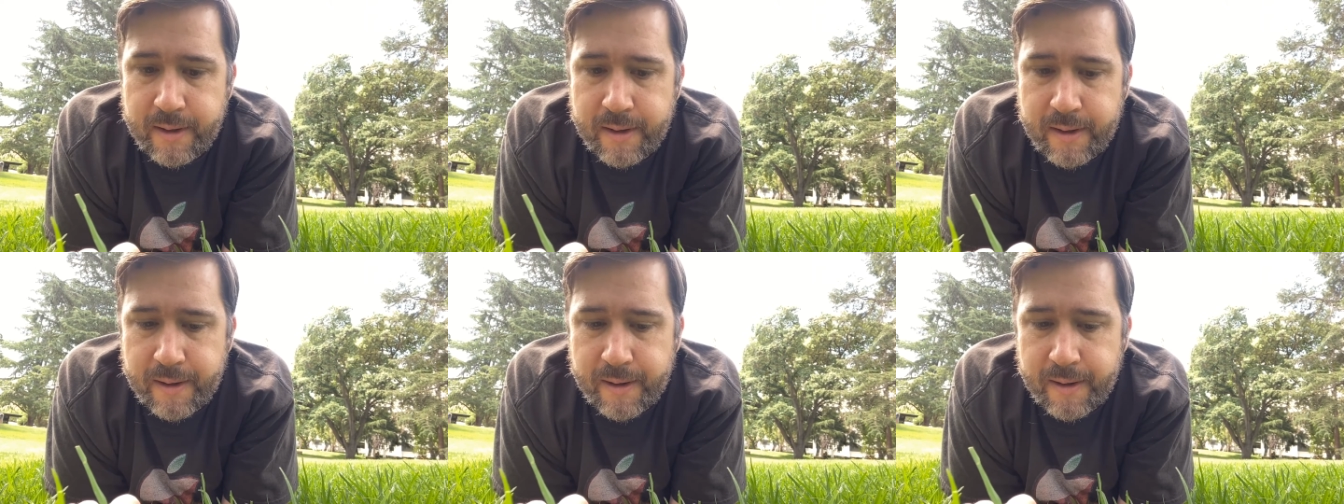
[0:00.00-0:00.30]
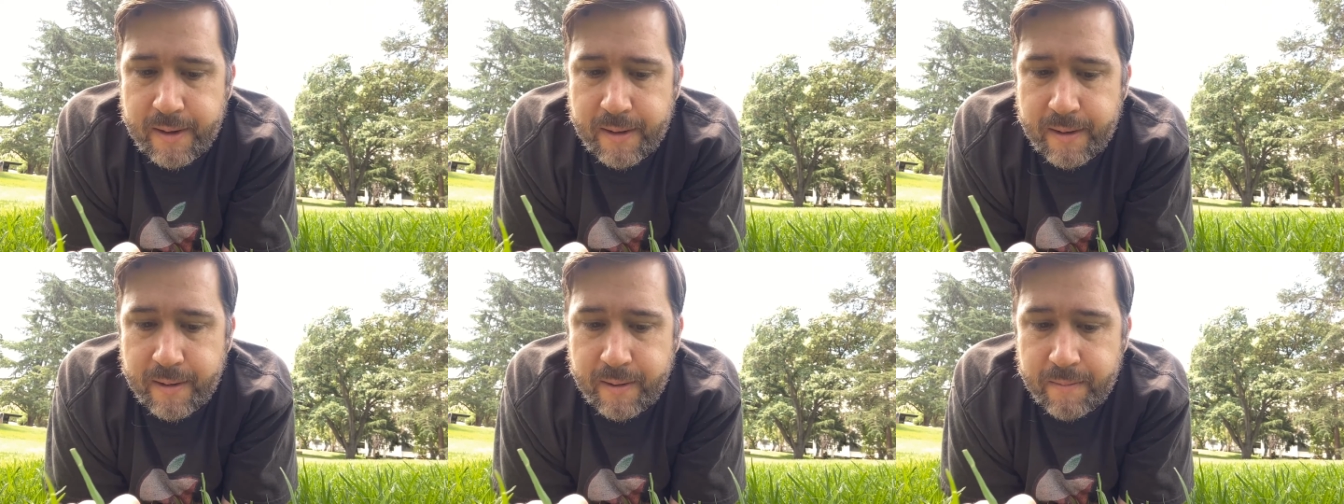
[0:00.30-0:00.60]

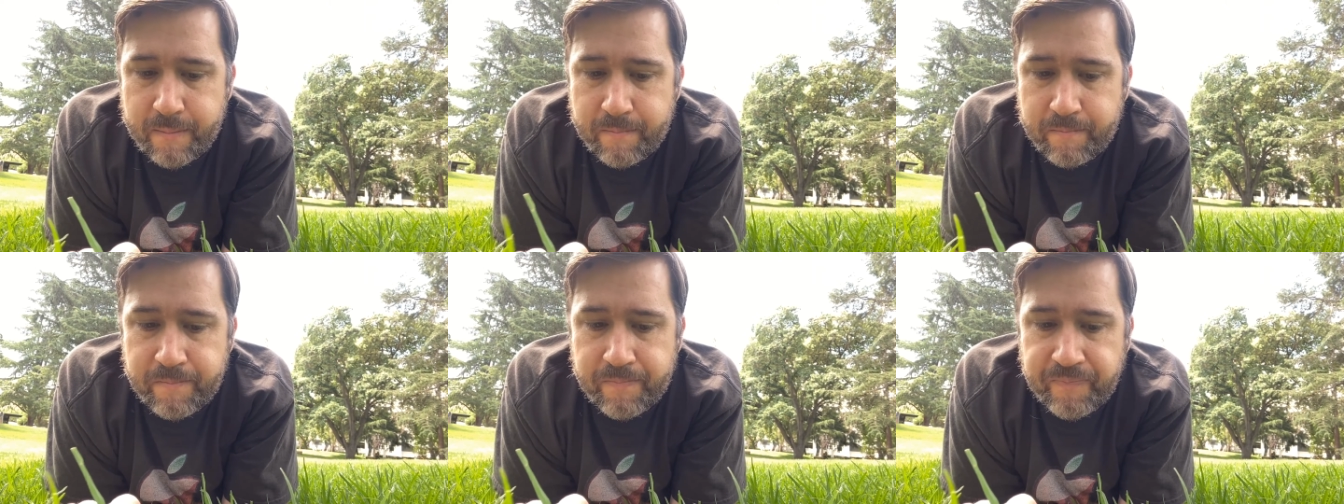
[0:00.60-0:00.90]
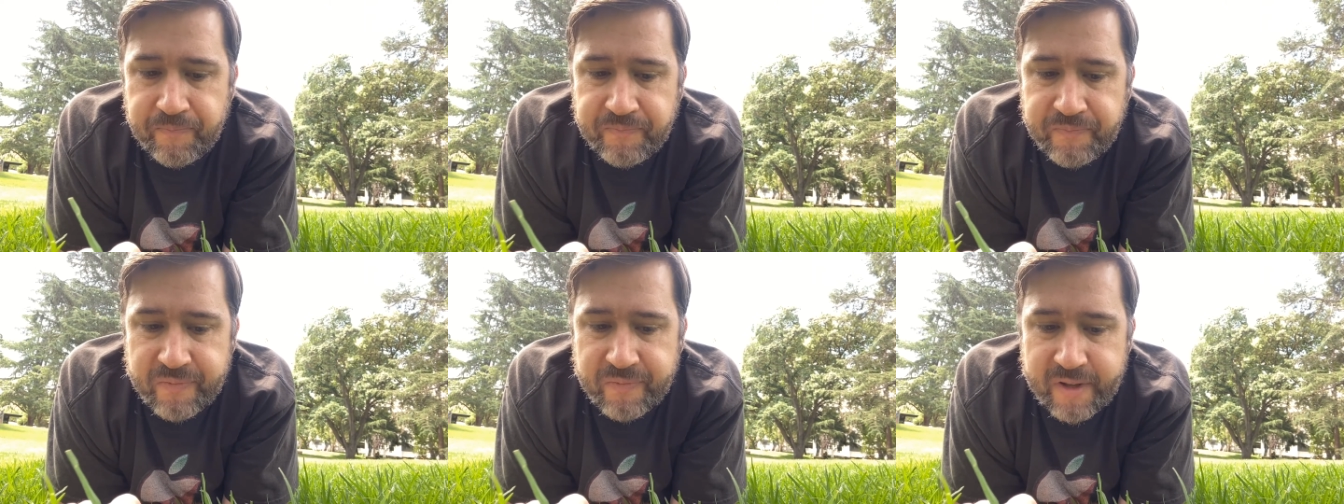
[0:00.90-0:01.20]

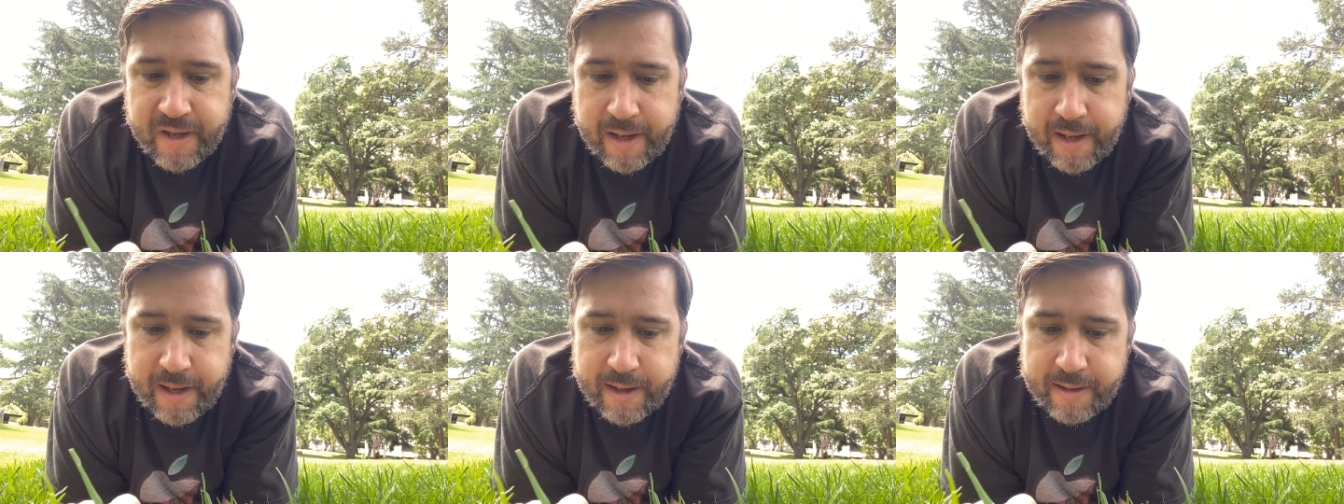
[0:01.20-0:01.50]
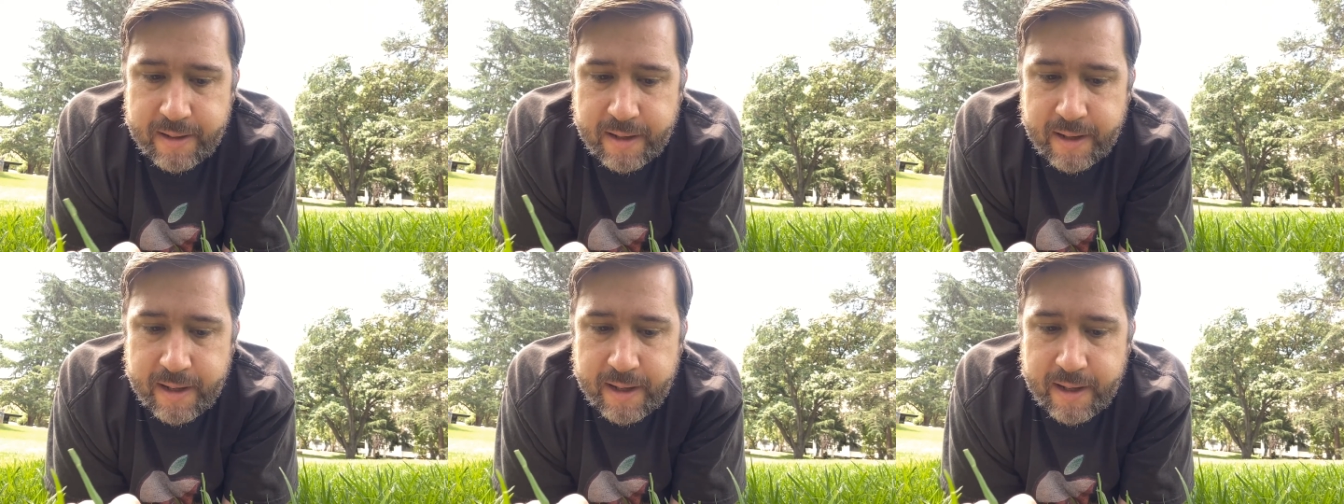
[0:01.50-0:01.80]

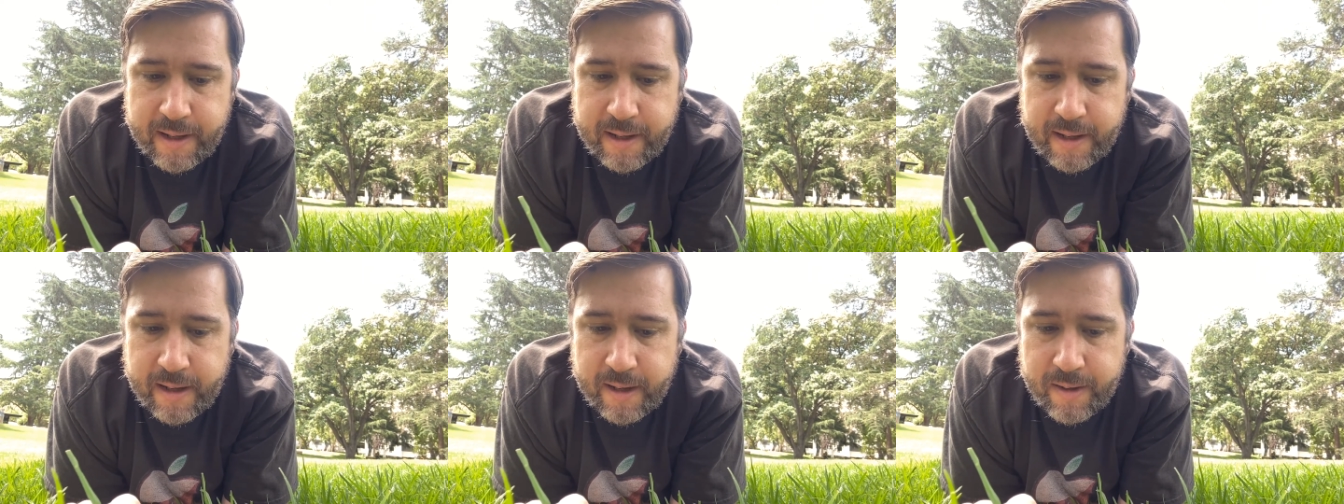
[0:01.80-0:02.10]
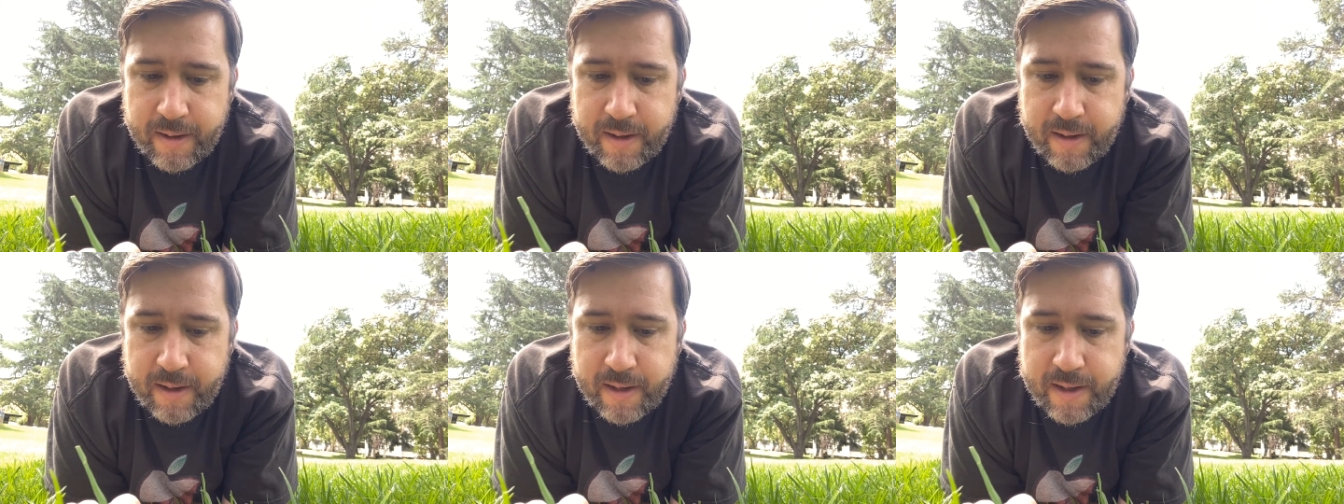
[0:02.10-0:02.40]
And I